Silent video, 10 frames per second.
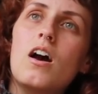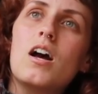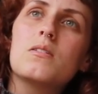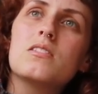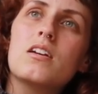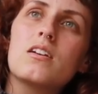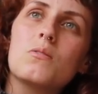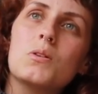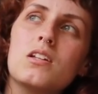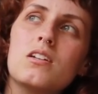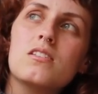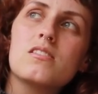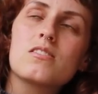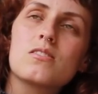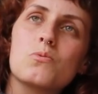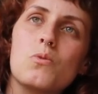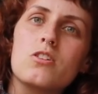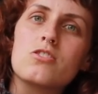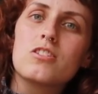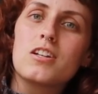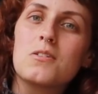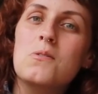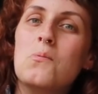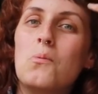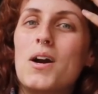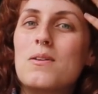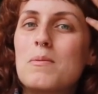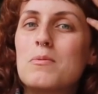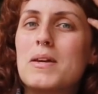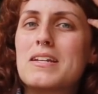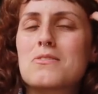I was like, what the hell is a swatch? Like, why do people make